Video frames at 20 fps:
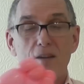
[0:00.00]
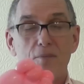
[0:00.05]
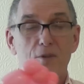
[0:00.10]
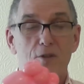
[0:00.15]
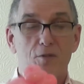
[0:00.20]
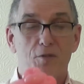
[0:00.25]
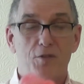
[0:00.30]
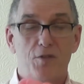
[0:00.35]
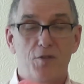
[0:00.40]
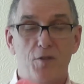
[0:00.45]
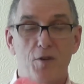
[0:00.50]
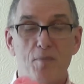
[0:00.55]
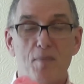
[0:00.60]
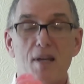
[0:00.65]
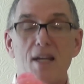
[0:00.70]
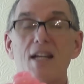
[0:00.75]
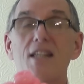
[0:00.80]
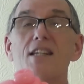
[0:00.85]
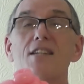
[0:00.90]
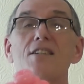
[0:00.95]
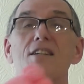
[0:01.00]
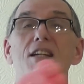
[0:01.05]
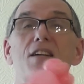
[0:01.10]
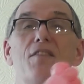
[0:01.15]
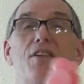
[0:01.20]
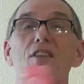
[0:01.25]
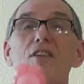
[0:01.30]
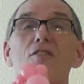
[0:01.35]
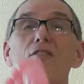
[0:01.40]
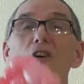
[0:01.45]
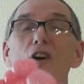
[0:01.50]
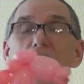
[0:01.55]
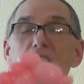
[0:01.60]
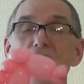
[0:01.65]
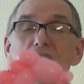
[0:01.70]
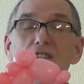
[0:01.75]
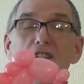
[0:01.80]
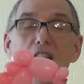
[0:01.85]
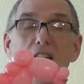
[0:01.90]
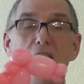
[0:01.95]
for me, it doesn't give it the right
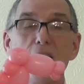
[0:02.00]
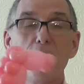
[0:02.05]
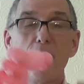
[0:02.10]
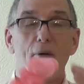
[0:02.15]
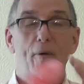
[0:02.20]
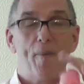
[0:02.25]
shape.